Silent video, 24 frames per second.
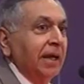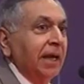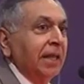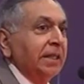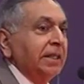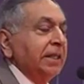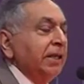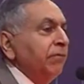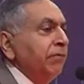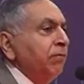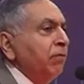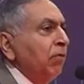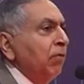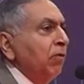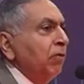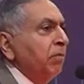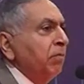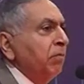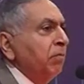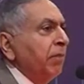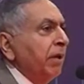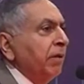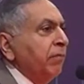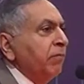And
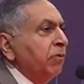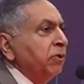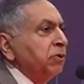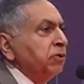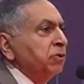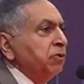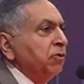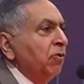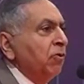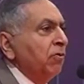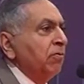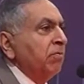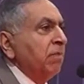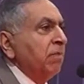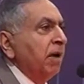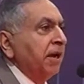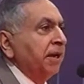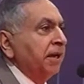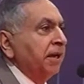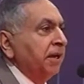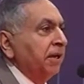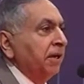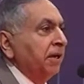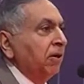therefore, by virtue of
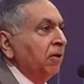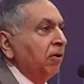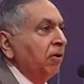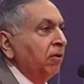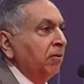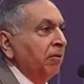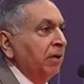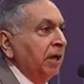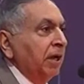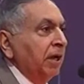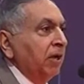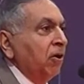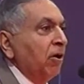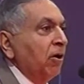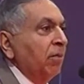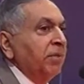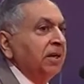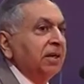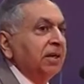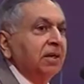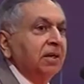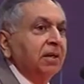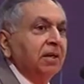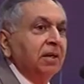market
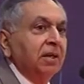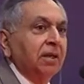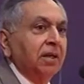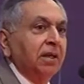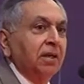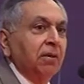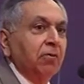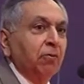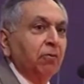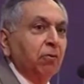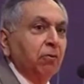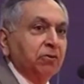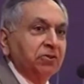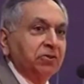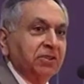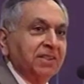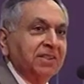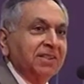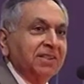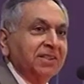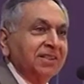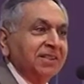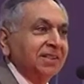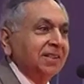economic
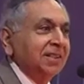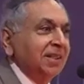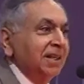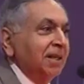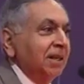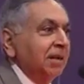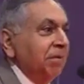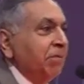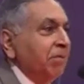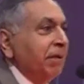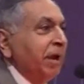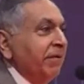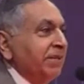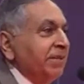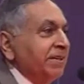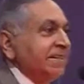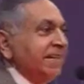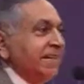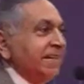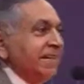forces, private